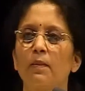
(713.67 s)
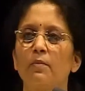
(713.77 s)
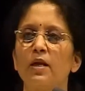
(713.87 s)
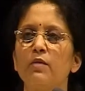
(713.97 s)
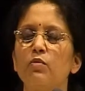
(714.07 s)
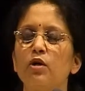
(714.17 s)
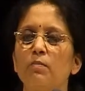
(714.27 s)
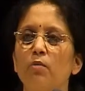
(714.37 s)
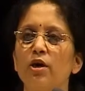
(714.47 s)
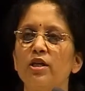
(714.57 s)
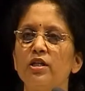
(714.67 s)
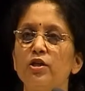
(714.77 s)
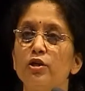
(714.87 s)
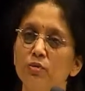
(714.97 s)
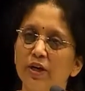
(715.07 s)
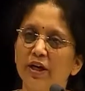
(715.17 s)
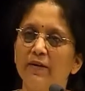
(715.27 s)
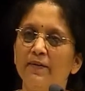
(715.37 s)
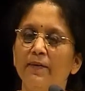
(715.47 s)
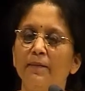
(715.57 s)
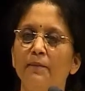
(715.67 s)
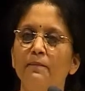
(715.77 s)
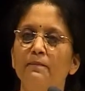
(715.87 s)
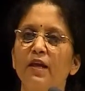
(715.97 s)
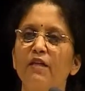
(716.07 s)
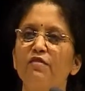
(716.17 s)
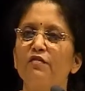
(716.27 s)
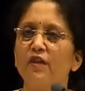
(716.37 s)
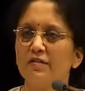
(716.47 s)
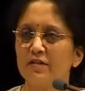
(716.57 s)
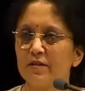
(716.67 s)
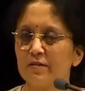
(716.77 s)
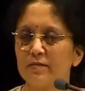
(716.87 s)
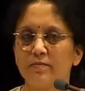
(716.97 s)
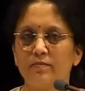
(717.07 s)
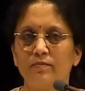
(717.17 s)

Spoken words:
where they would appoint a new king every 5 years.